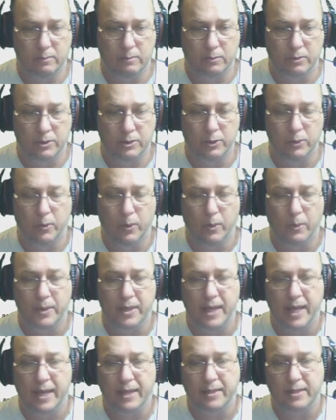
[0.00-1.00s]
do what we
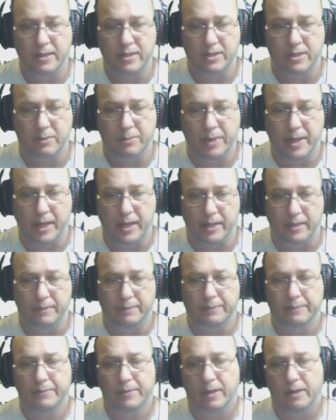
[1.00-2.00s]
can to ease the pain
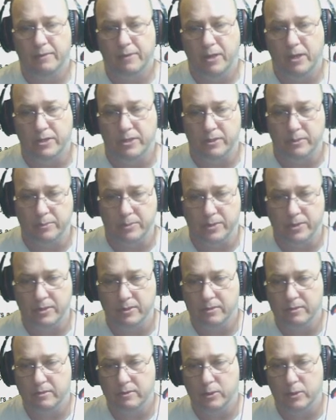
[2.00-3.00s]
of customs
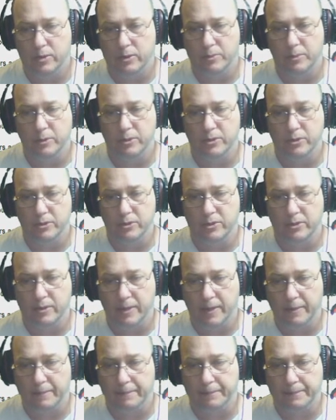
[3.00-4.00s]
and U.S. postage. Okay.